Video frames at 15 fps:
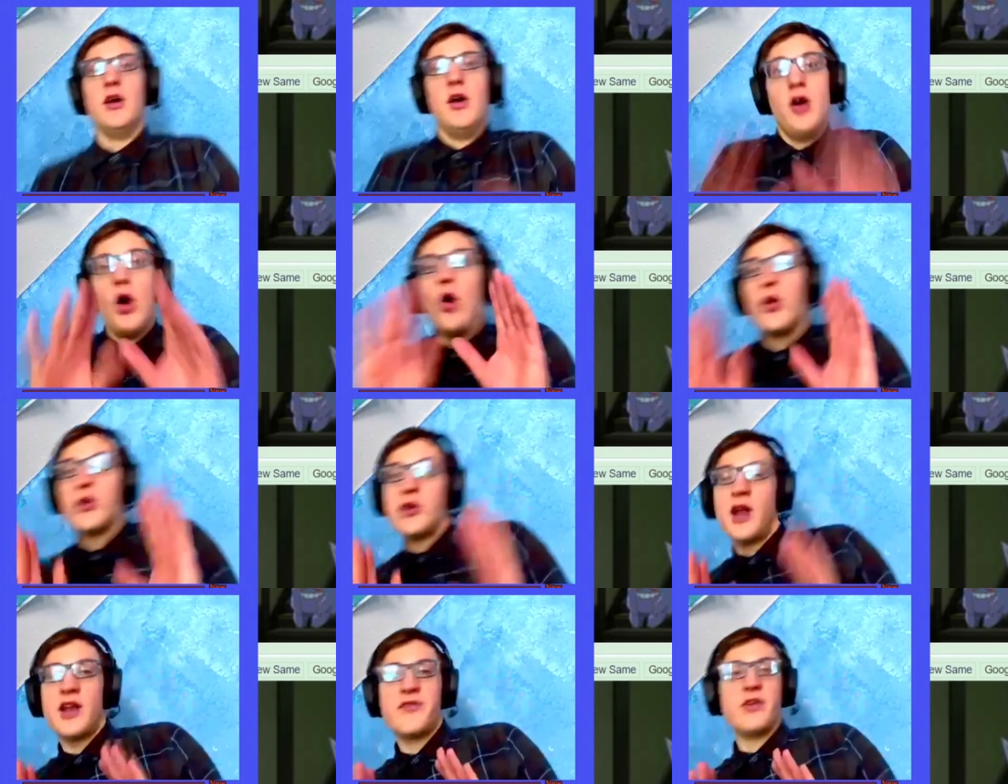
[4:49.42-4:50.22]
oh, you're
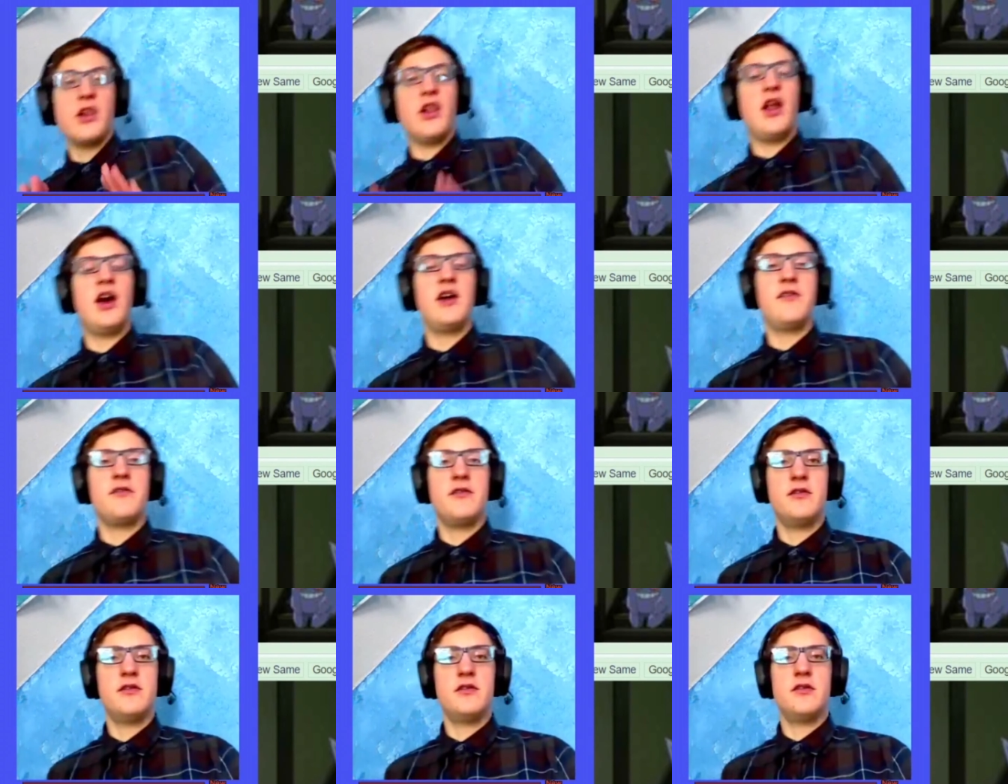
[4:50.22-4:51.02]
not even alive.
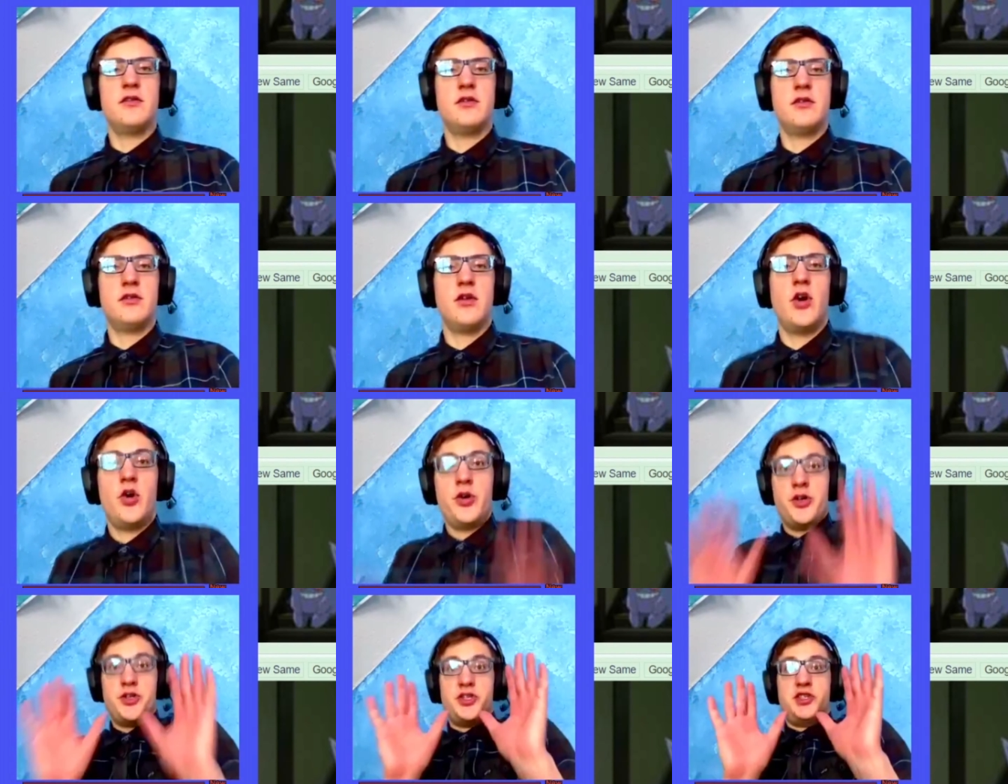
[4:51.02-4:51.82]
Oh,
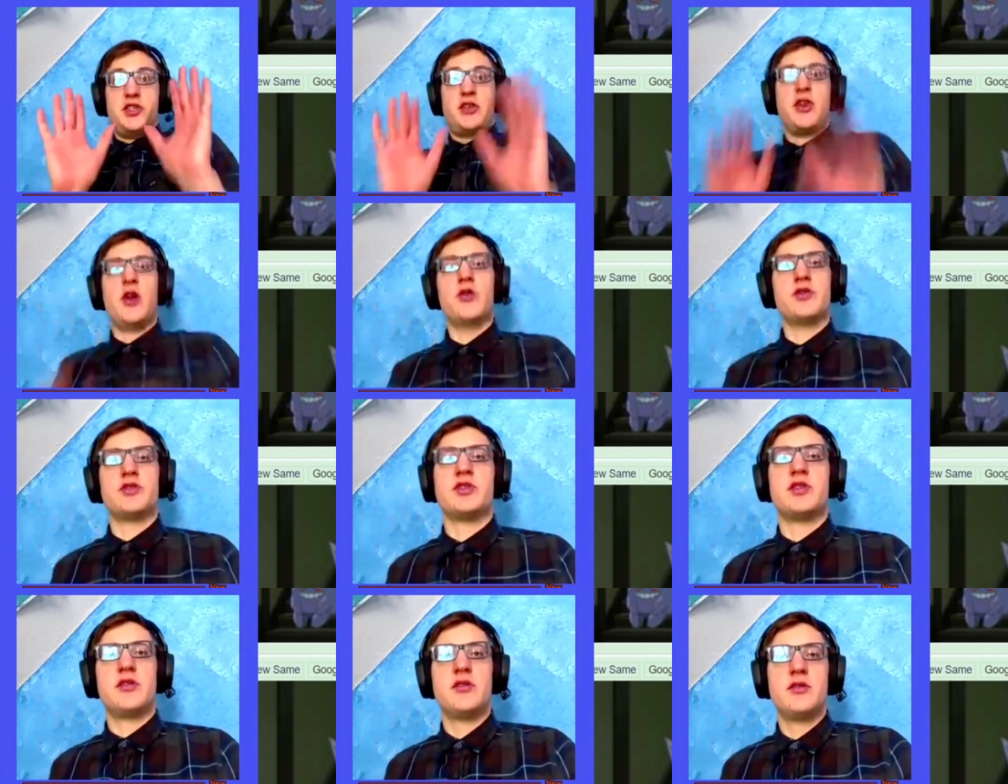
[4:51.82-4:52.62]
you're just a
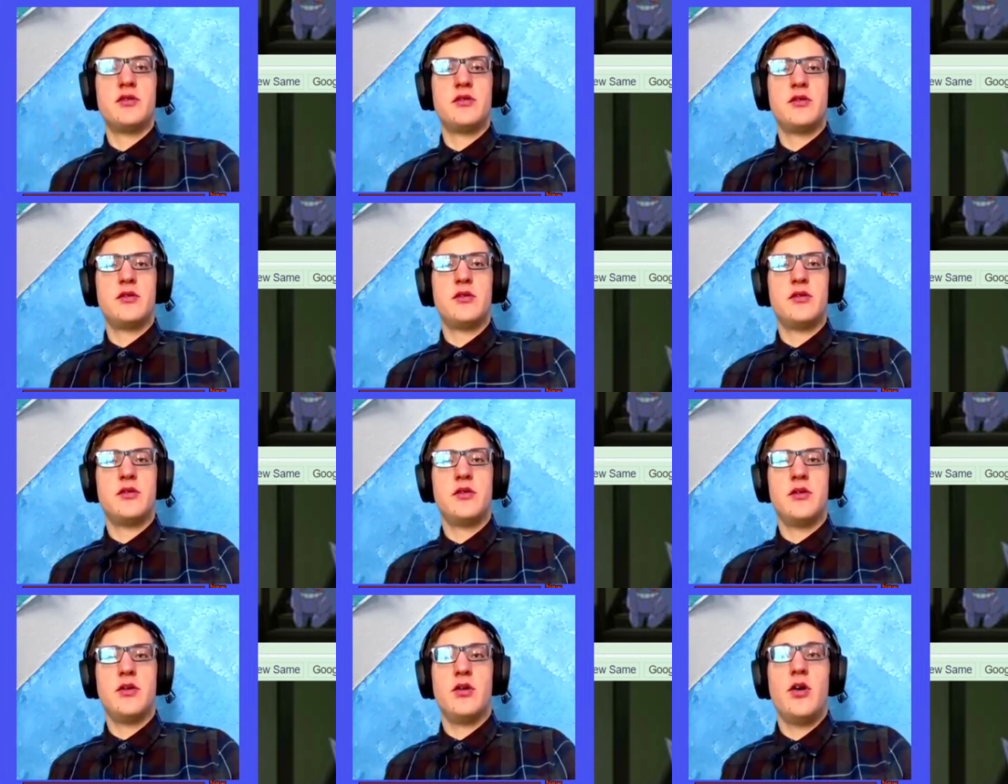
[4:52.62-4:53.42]
ghost.
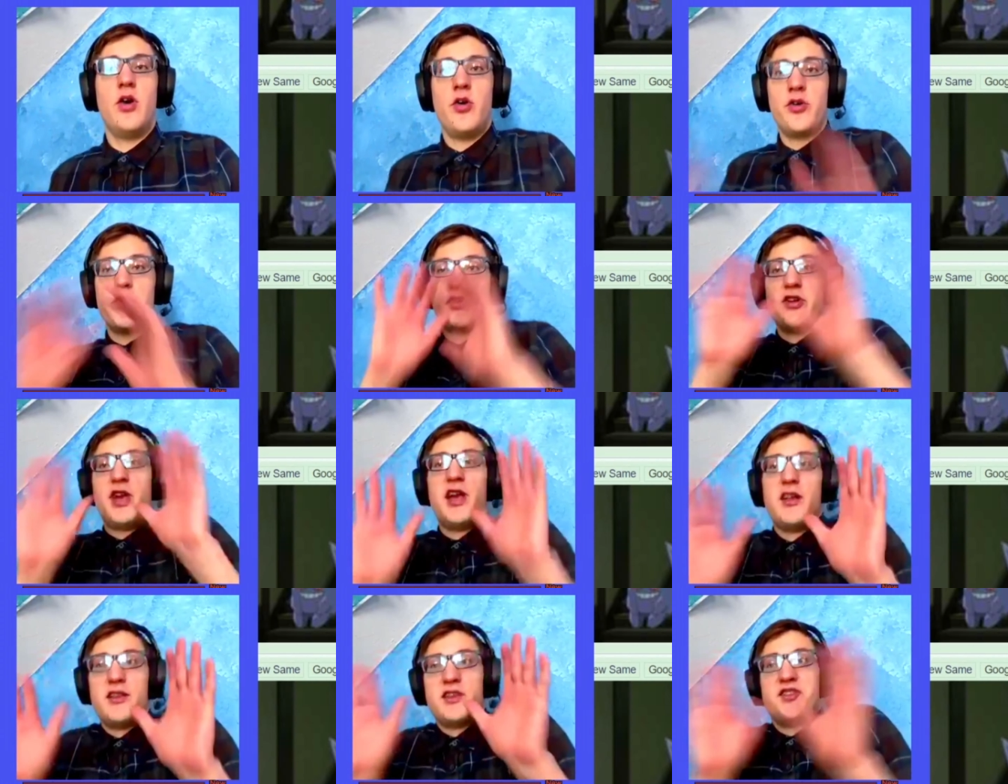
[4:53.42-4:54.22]
Oh, you're
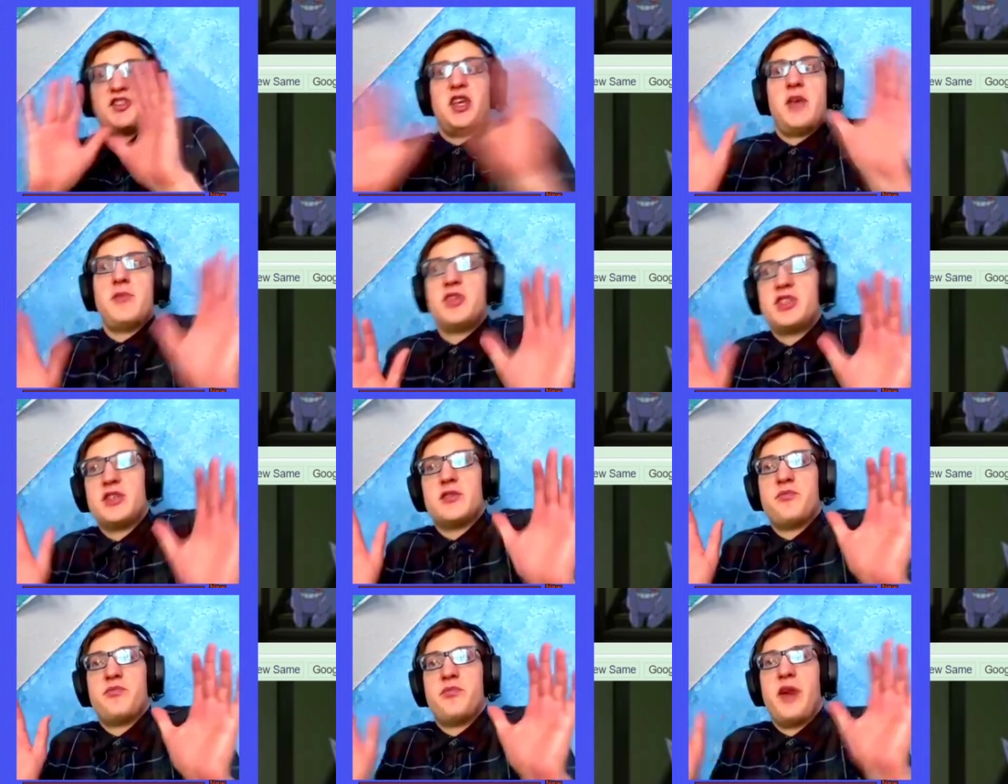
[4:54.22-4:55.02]
not the same as your
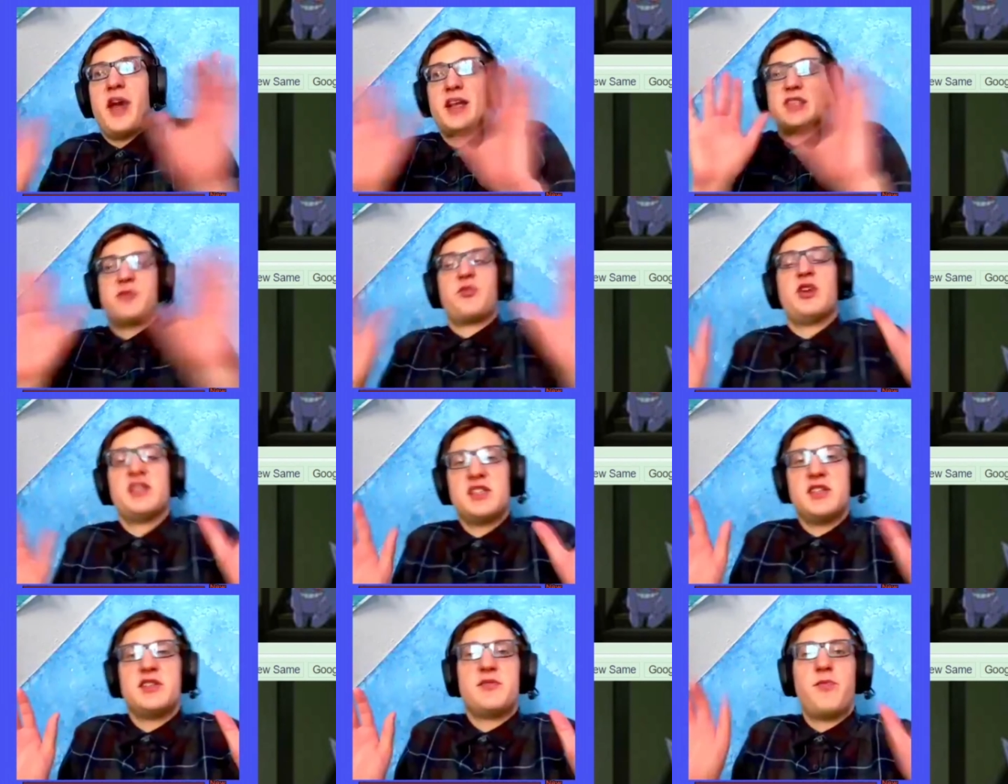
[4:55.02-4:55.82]
past
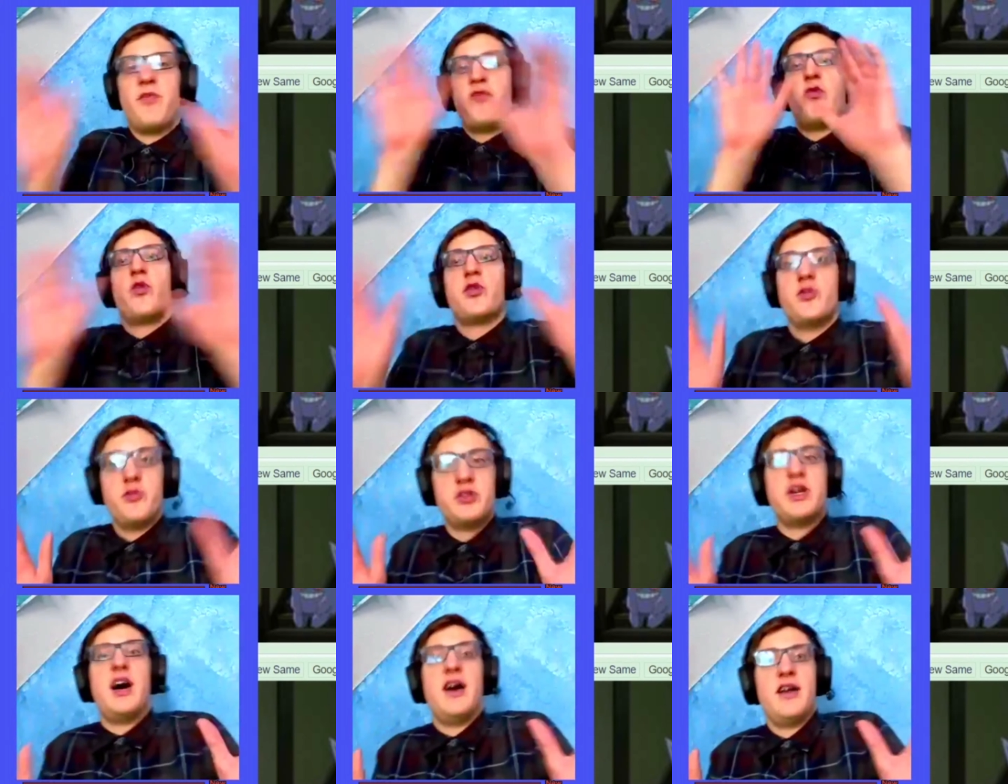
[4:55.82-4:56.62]
presence before you
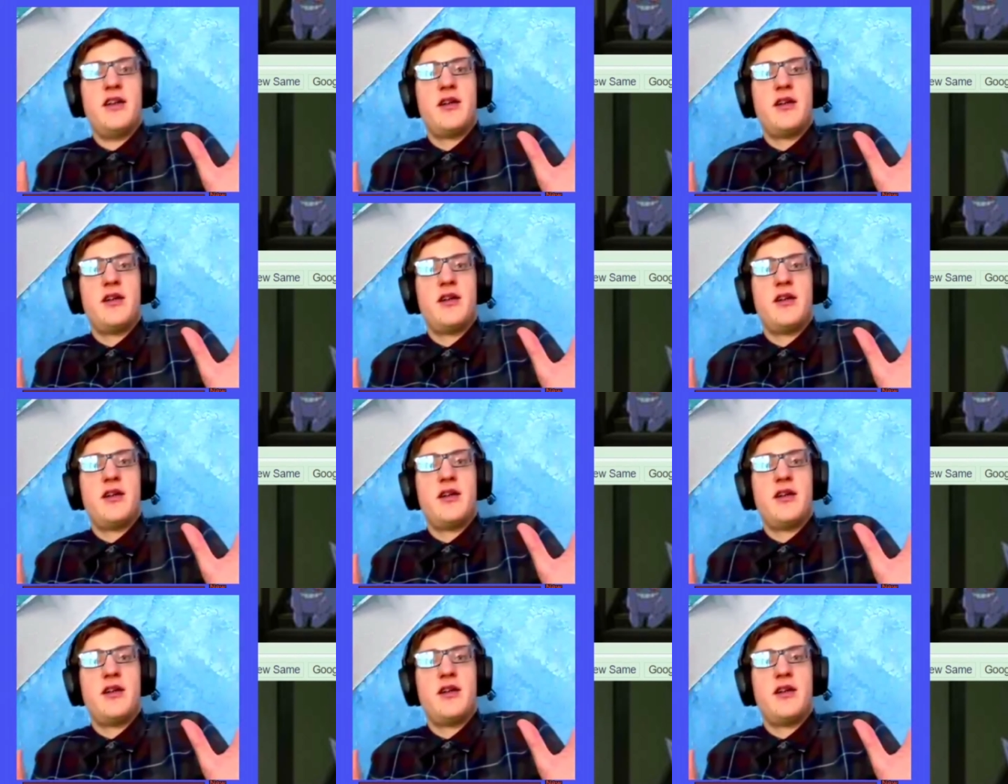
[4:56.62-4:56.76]
died.